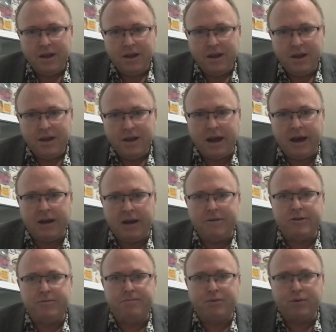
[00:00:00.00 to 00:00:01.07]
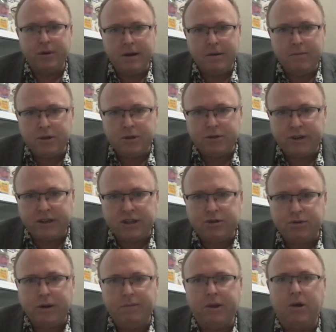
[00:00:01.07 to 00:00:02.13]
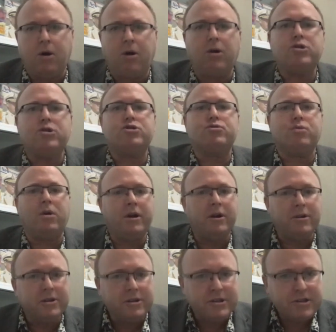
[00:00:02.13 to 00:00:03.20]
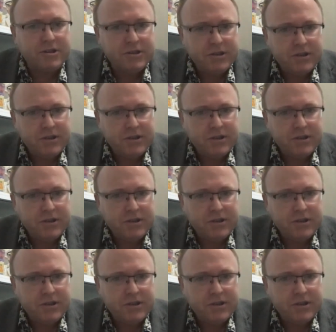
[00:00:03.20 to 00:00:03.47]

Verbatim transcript: And Prem was extremely arch-royalist,